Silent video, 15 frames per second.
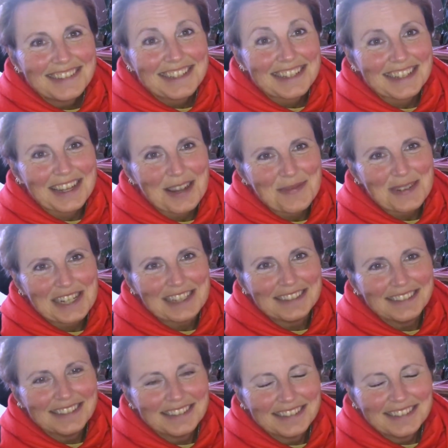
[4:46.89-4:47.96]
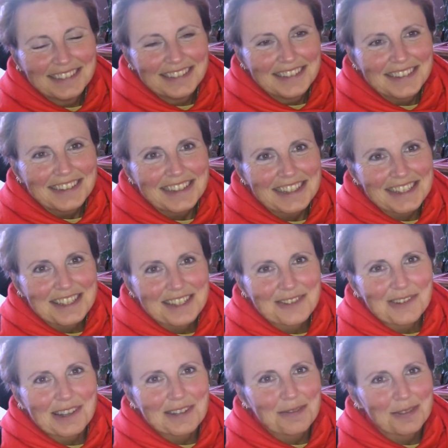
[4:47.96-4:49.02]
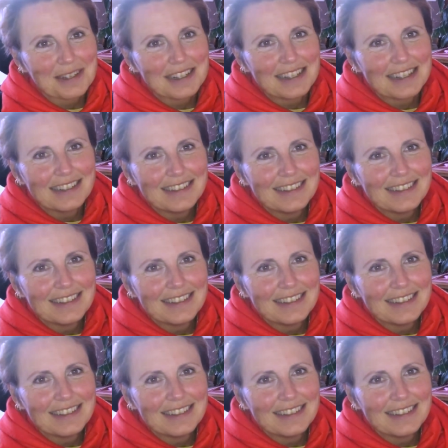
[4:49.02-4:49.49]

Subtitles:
to come in. It's quite funny.